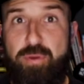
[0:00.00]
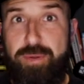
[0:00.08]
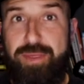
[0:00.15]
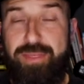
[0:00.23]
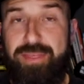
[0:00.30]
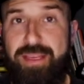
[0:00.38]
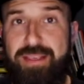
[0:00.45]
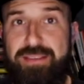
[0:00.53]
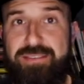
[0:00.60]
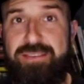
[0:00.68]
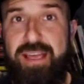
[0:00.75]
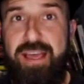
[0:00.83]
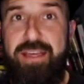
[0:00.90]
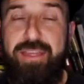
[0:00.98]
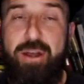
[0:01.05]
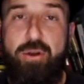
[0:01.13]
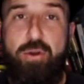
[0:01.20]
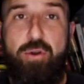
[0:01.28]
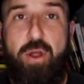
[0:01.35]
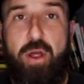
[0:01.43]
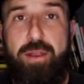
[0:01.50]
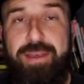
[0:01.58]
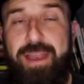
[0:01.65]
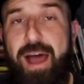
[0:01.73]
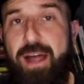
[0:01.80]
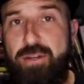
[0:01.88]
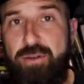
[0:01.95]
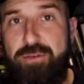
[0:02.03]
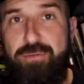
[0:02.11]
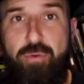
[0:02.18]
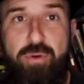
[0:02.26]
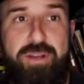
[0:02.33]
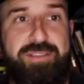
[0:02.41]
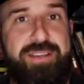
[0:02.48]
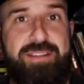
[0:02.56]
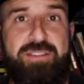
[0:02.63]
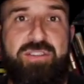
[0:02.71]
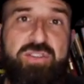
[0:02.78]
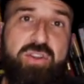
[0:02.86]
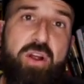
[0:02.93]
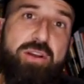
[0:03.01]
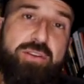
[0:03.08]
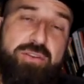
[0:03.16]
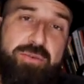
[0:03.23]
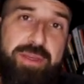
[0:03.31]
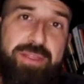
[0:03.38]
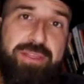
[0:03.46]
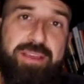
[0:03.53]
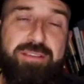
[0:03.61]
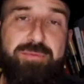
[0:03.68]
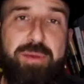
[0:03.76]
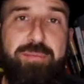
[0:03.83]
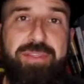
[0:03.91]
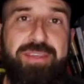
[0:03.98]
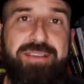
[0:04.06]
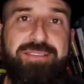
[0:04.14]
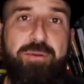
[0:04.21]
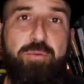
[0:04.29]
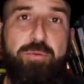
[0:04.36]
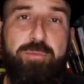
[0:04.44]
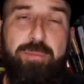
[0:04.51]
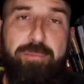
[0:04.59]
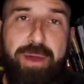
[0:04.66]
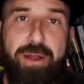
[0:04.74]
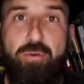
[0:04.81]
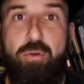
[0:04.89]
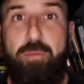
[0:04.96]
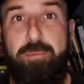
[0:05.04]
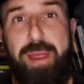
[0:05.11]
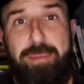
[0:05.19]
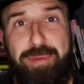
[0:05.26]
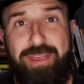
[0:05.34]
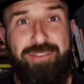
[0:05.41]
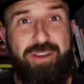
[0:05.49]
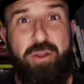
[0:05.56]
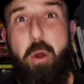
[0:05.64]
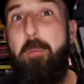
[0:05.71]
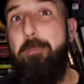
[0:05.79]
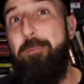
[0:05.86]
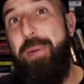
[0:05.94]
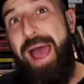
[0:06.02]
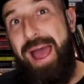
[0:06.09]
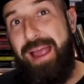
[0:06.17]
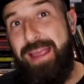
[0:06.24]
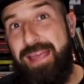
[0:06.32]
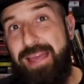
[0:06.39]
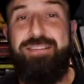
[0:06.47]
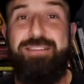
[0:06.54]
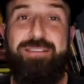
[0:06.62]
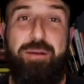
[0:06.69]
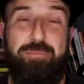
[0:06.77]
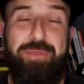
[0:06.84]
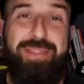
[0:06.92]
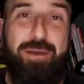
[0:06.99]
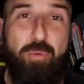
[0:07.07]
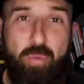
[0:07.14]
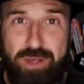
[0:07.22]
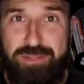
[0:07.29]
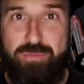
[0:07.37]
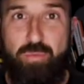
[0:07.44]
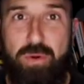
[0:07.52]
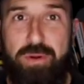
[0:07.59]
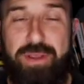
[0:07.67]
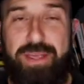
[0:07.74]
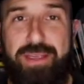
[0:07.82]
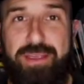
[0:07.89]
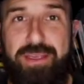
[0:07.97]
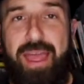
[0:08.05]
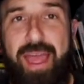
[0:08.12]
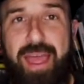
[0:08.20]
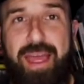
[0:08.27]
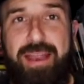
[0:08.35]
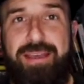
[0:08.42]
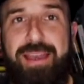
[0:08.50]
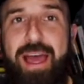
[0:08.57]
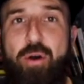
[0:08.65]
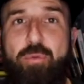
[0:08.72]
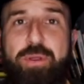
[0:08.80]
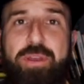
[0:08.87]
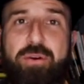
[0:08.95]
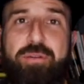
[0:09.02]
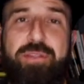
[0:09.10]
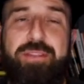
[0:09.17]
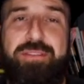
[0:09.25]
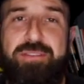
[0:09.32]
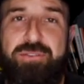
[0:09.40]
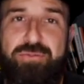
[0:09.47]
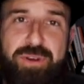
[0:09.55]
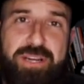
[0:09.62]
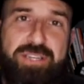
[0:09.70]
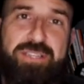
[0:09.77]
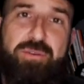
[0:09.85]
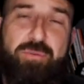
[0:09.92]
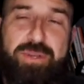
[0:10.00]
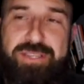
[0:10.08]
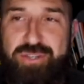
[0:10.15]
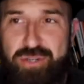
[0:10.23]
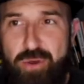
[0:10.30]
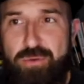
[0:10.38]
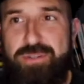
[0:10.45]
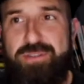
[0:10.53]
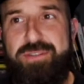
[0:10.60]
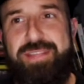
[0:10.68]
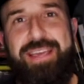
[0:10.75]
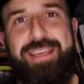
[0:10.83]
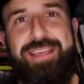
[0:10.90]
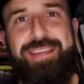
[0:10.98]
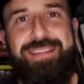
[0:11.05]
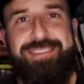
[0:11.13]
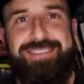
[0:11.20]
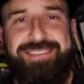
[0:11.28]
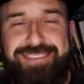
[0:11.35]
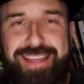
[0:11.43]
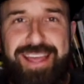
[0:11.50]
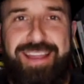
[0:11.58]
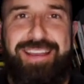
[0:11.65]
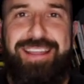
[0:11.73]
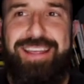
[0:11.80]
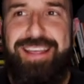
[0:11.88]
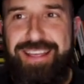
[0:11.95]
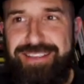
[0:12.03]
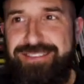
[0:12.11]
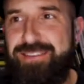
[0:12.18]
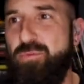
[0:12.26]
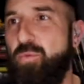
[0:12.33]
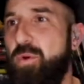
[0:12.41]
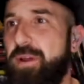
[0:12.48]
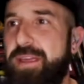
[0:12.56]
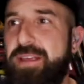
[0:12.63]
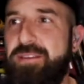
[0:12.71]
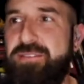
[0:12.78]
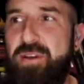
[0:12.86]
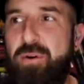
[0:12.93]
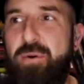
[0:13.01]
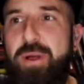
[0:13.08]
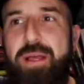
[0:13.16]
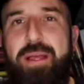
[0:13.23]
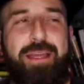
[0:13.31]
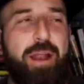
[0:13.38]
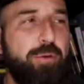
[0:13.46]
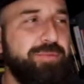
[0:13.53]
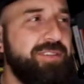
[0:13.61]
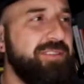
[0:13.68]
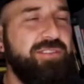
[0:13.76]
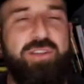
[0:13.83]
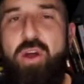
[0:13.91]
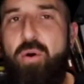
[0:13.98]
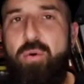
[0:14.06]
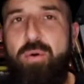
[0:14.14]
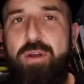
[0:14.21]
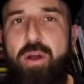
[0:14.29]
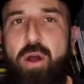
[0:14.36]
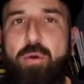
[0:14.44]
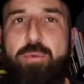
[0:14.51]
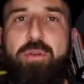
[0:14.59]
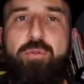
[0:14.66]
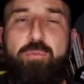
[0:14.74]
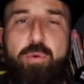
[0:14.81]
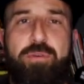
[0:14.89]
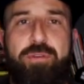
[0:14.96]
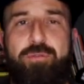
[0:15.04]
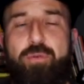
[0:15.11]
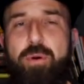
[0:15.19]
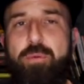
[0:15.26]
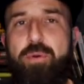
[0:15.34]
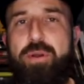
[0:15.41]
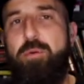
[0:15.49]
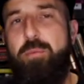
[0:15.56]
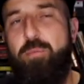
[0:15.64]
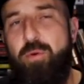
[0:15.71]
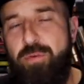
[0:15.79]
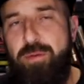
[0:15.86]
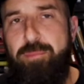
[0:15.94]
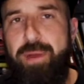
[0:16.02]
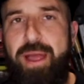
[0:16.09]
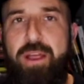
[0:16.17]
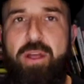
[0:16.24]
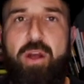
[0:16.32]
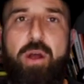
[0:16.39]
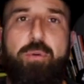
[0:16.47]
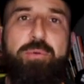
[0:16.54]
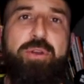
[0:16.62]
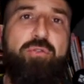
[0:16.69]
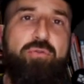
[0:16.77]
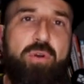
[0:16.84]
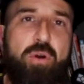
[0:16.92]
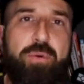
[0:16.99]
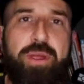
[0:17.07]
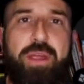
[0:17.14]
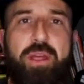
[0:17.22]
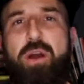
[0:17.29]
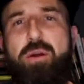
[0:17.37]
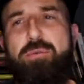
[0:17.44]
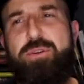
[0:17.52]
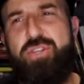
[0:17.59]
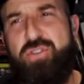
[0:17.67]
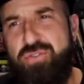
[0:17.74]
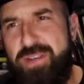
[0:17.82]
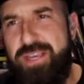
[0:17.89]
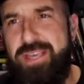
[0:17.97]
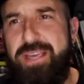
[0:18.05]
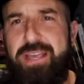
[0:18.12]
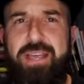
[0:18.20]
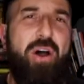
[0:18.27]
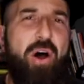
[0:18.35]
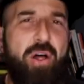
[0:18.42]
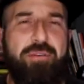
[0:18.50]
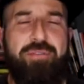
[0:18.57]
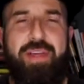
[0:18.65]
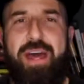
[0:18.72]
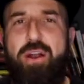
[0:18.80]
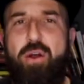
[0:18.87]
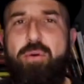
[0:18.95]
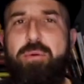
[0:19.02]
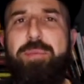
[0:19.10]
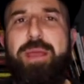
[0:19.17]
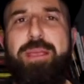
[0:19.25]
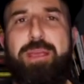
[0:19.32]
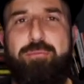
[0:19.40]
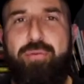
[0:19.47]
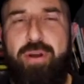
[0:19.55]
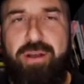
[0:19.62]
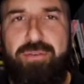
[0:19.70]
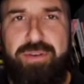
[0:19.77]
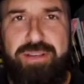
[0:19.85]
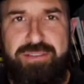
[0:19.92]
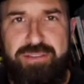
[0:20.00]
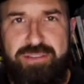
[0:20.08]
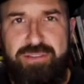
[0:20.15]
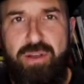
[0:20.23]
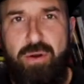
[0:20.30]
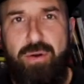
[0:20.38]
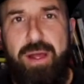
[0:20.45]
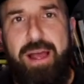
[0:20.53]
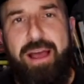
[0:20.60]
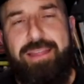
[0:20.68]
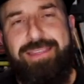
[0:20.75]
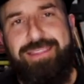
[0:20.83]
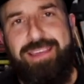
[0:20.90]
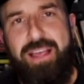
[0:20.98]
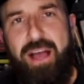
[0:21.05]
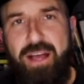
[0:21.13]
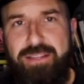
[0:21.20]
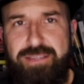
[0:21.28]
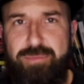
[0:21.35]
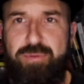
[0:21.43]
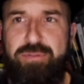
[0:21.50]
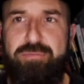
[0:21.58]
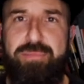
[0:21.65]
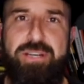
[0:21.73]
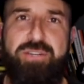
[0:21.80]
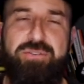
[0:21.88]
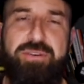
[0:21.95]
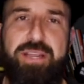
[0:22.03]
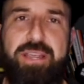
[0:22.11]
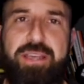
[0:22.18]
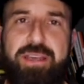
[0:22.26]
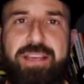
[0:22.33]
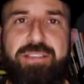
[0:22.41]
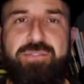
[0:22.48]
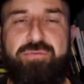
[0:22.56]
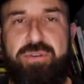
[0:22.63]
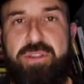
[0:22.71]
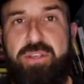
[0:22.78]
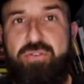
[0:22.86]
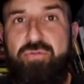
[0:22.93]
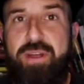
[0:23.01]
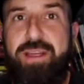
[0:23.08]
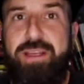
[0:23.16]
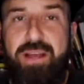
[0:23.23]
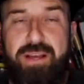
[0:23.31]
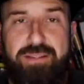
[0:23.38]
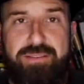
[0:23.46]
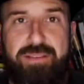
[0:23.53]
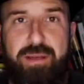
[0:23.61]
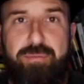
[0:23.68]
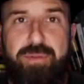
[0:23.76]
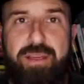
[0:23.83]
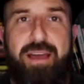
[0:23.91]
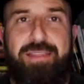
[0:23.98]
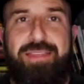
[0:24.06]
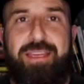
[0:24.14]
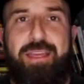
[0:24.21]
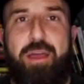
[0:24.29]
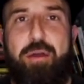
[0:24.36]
doing things that are not good for us and start doing things, maybe things that would be better, or maybe even go back to something that was working. And now we know that the direction that we chose to take instead isn't working. So it helps us know, are we moving forward? Are we moving back? Are we growing? Are we shrinking? All of that. Are we making progress? So I think the concept of measuring is a really great concept. I think